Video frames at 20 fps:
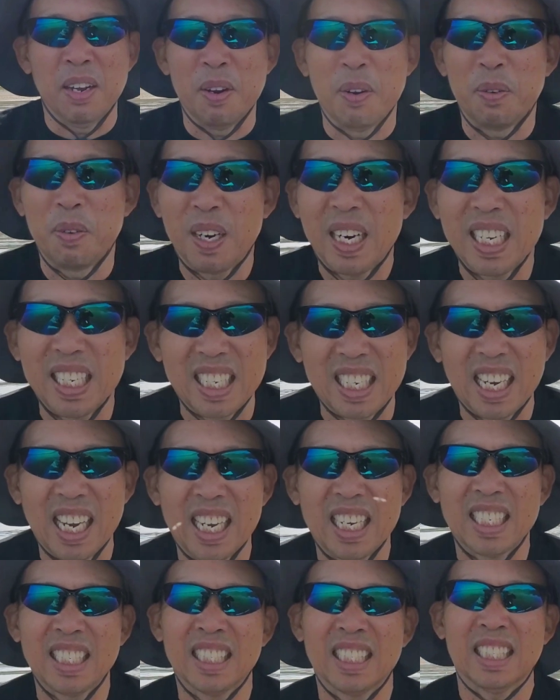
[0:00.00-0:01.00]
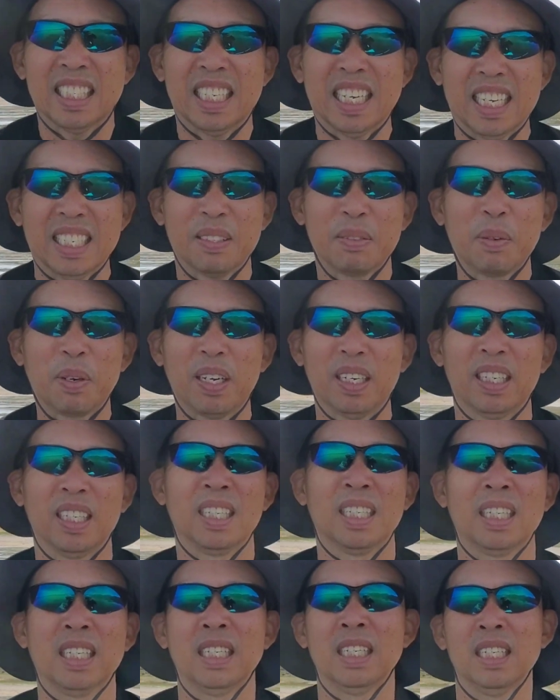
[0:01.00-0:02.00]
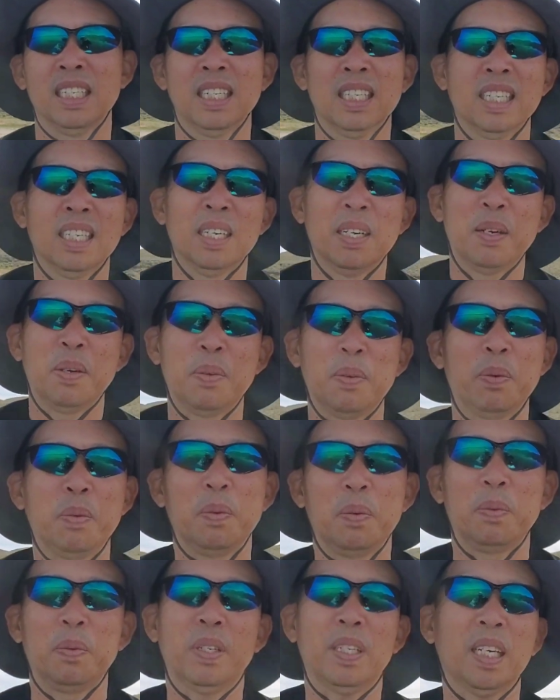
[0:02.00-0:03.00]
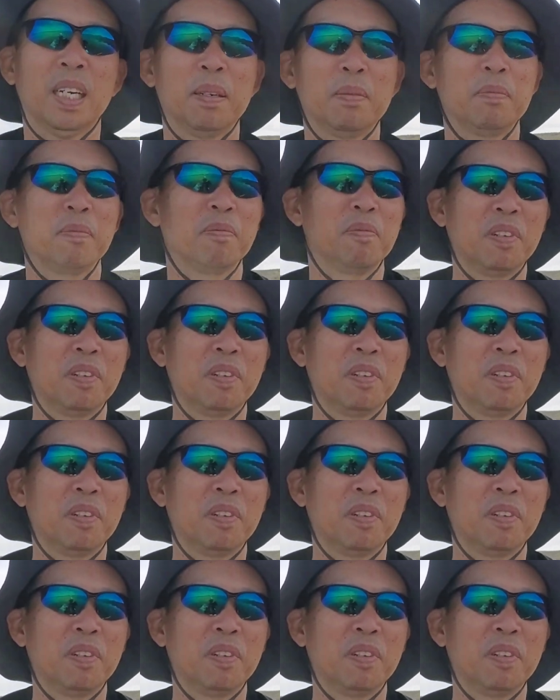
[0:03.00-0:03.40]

Alright, you guys, guess what? We come